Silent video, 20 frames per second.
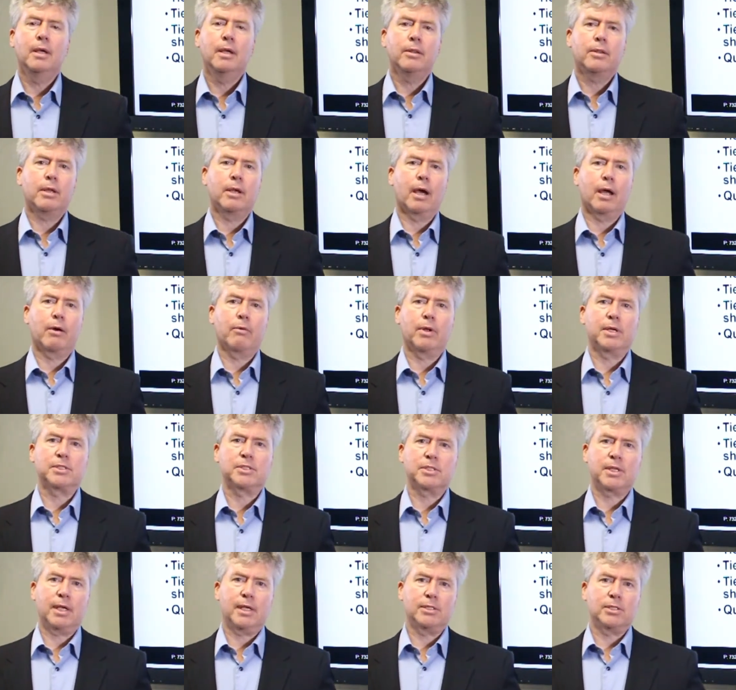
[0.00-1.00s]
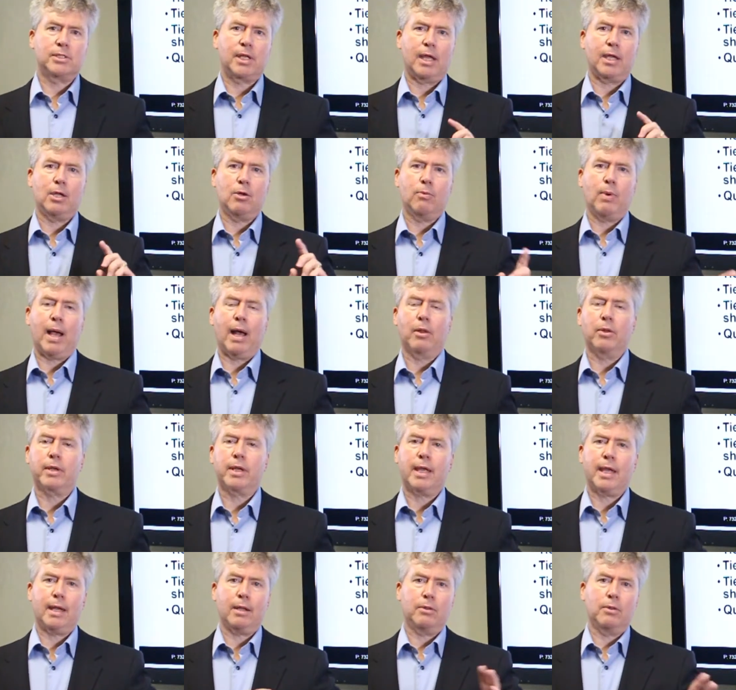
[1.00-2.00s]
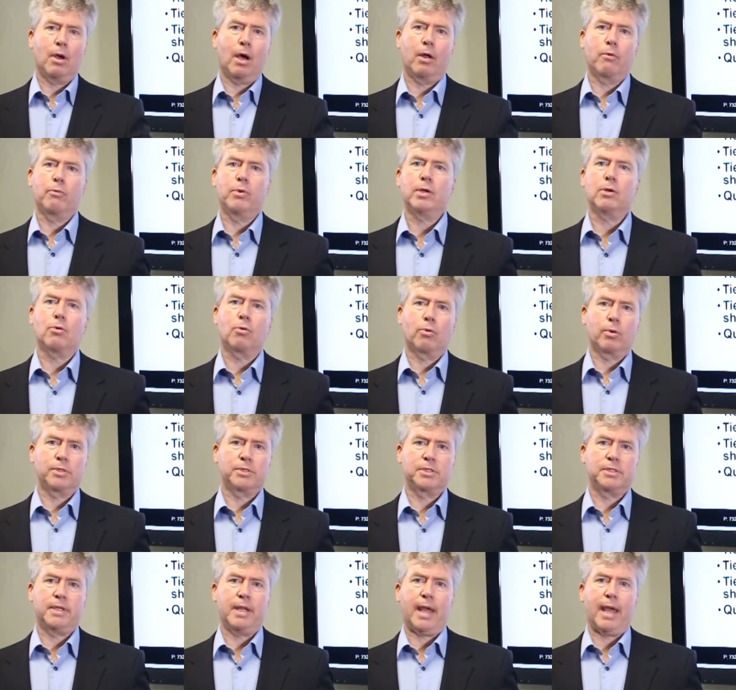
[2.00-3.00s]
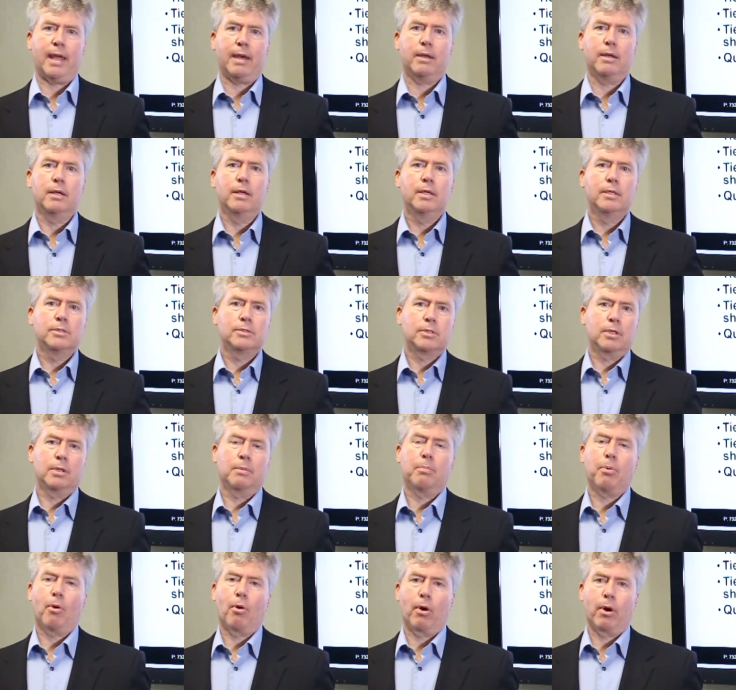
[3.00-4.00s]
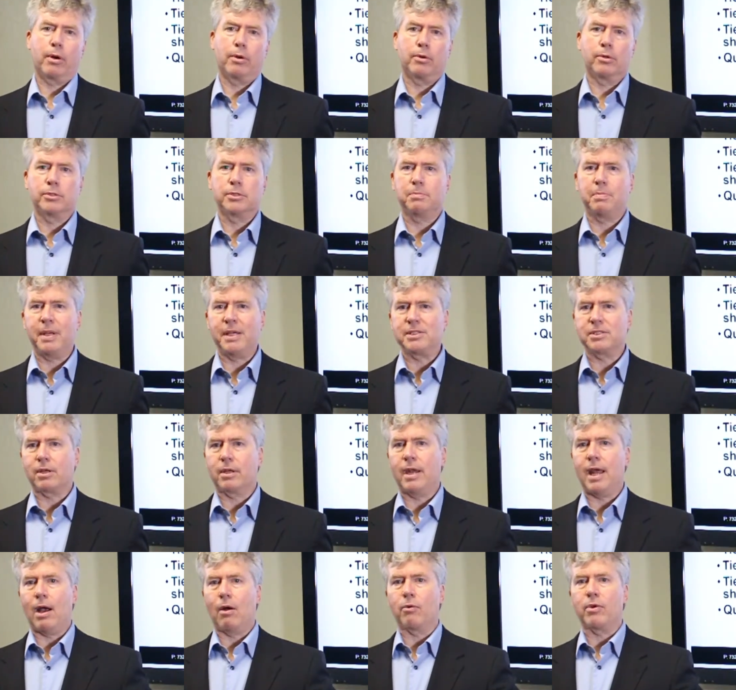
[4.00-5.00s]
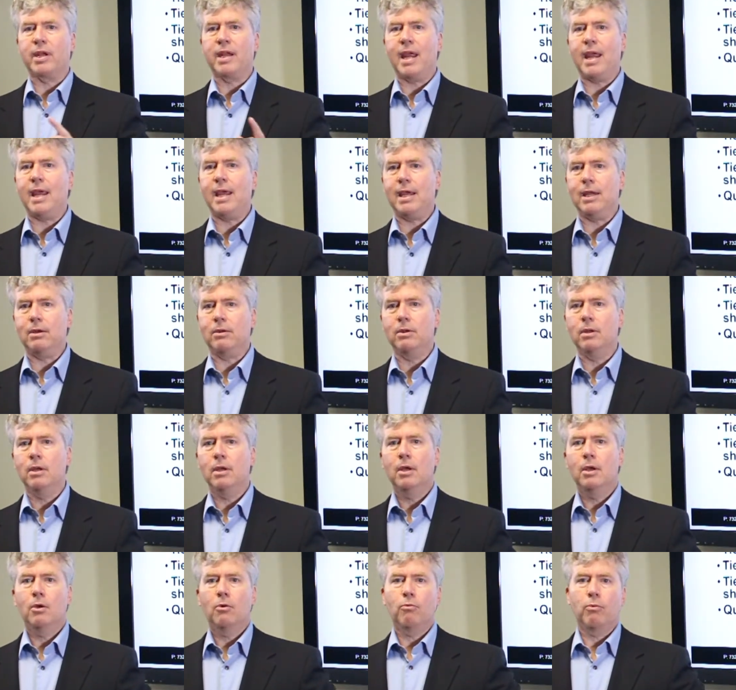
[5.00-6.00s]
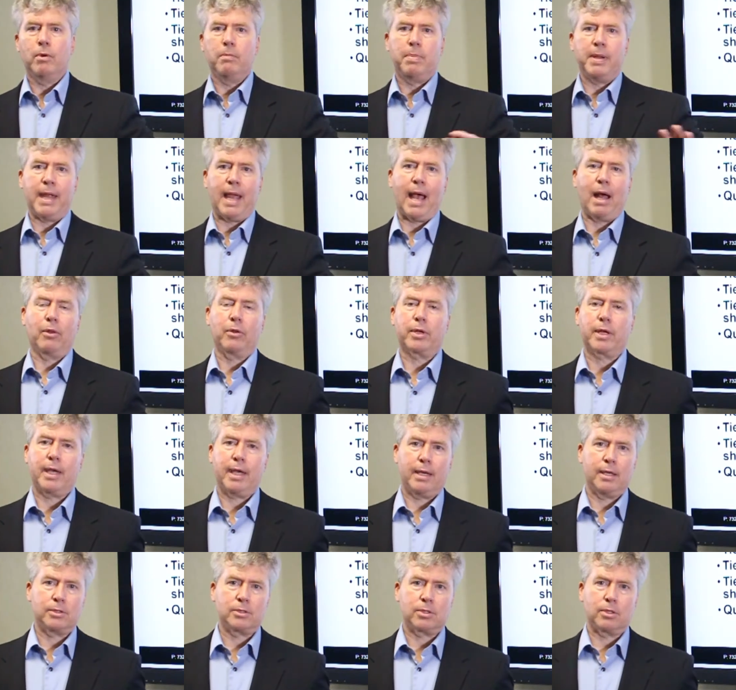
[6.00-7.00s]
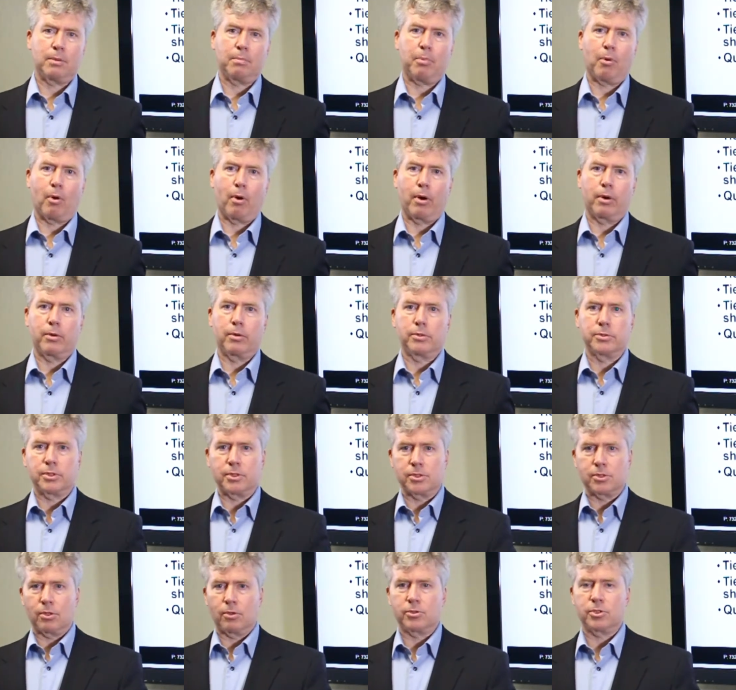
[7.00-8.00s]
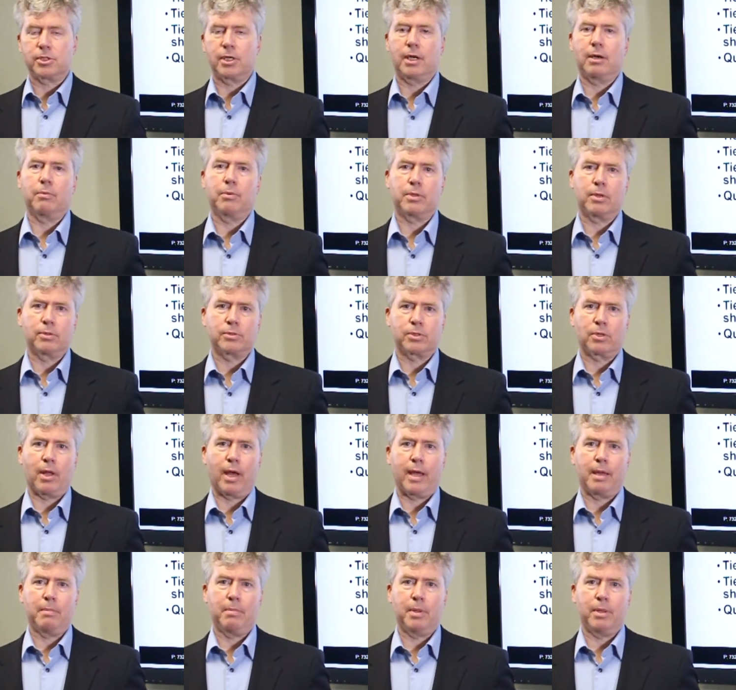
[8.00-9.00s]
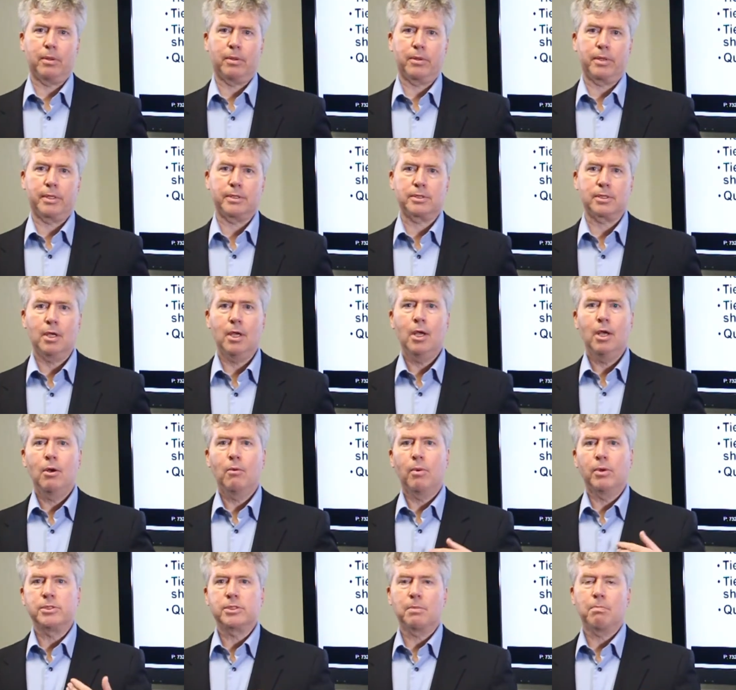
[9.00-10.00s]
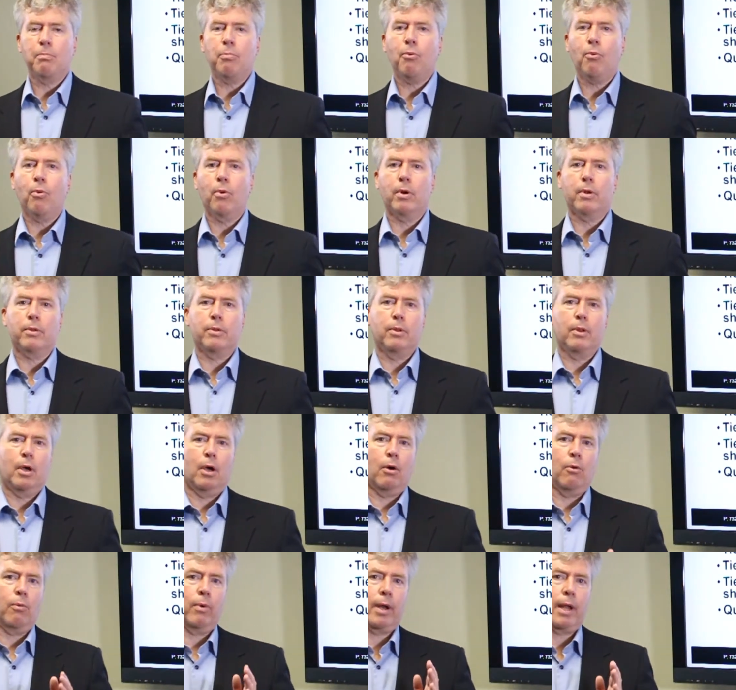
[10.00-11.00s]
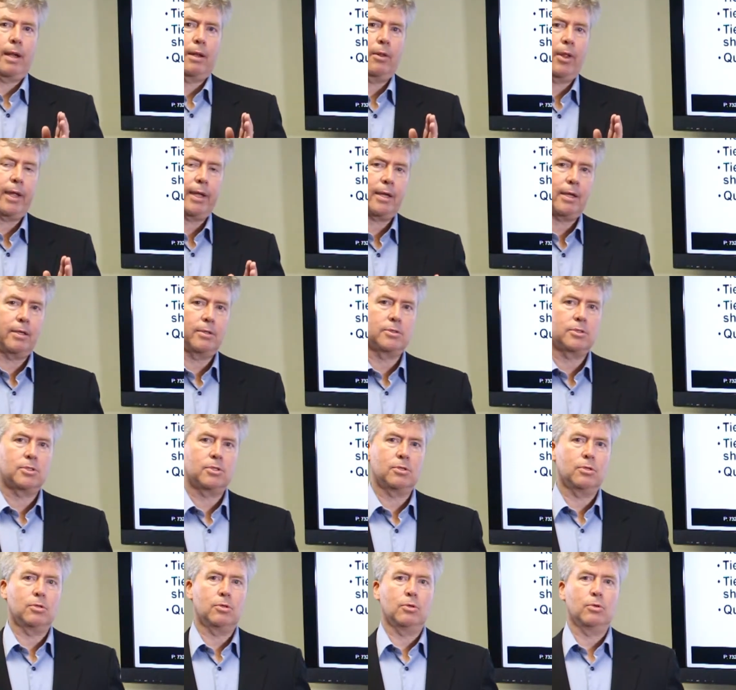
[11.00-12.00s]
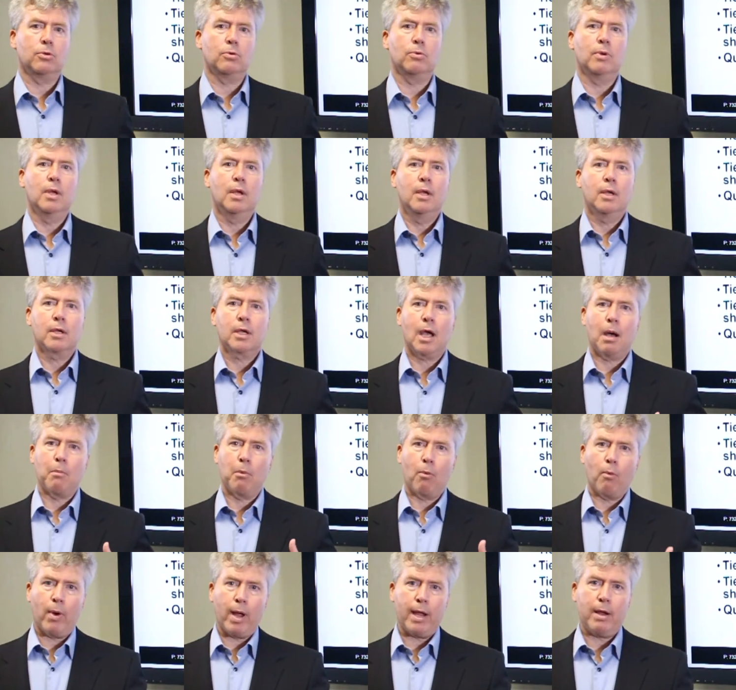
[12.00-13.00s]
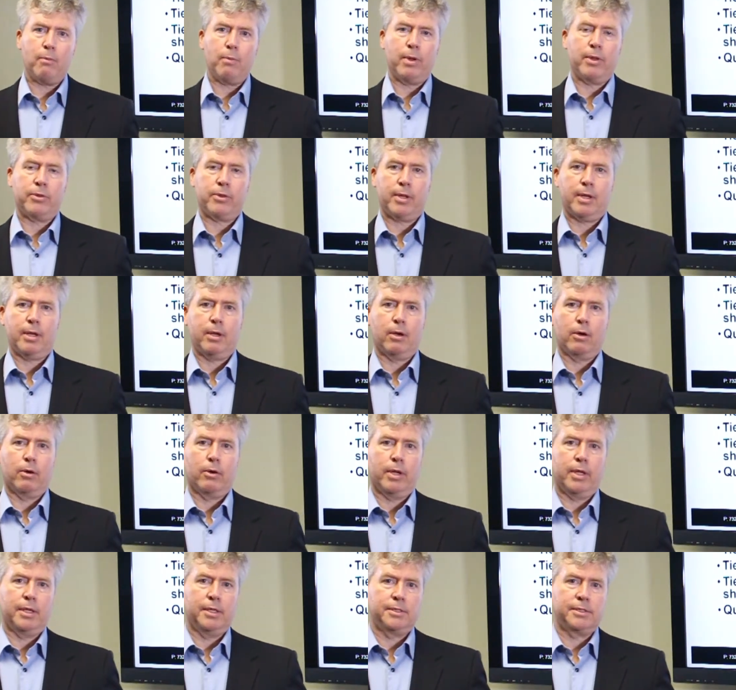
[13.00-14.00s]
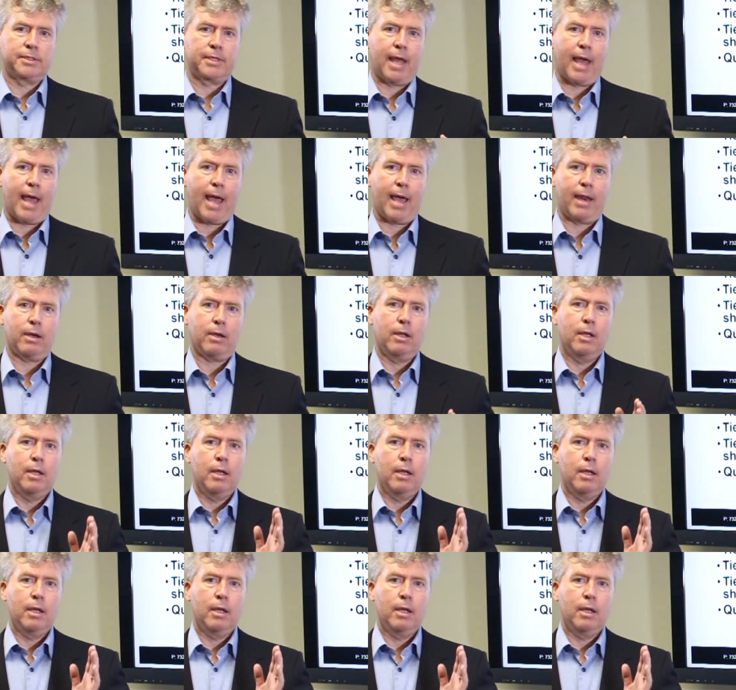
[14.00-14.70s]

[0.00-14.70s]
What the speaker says: the IRS says that you allocate non-recourse debt to the partners based on how gain would be allocated to the partners associated with those liabilities. What's important, though, what I'd like you to come away with here is that